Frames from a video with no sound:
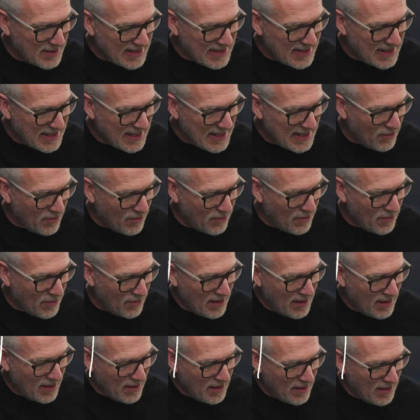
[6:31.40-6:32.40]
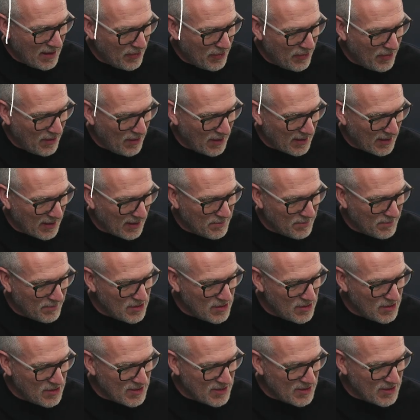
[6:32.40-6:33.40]
to see how, like, I'm
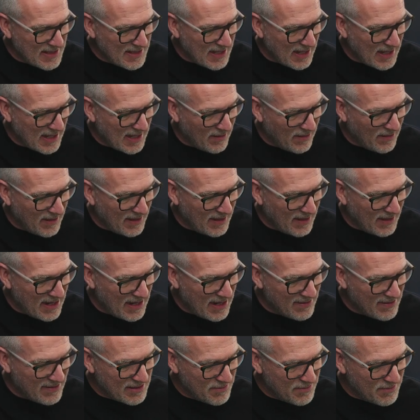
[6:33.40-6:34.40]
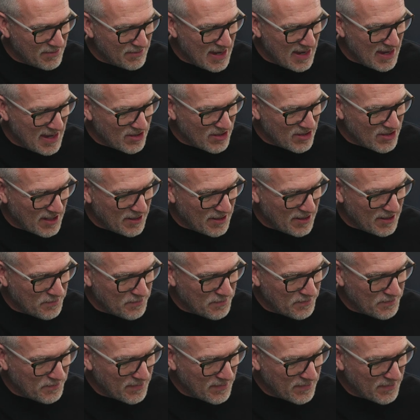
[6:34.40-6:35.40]
using that line there as a measure.
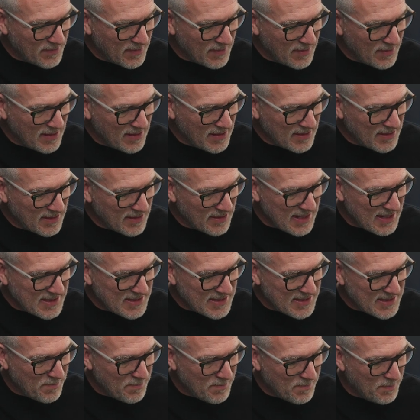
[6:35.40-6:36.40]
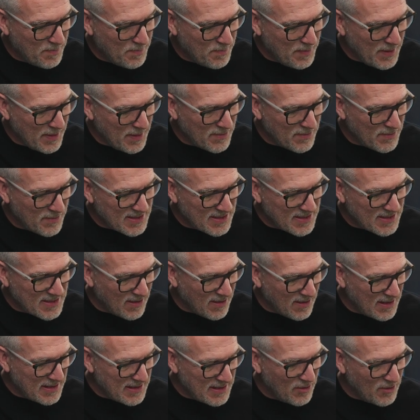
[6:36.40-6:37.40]
So that's about the
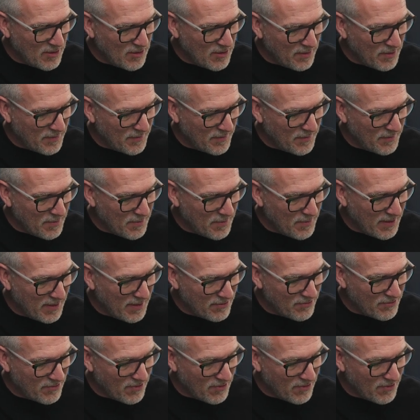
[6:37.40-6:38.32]
size I want for my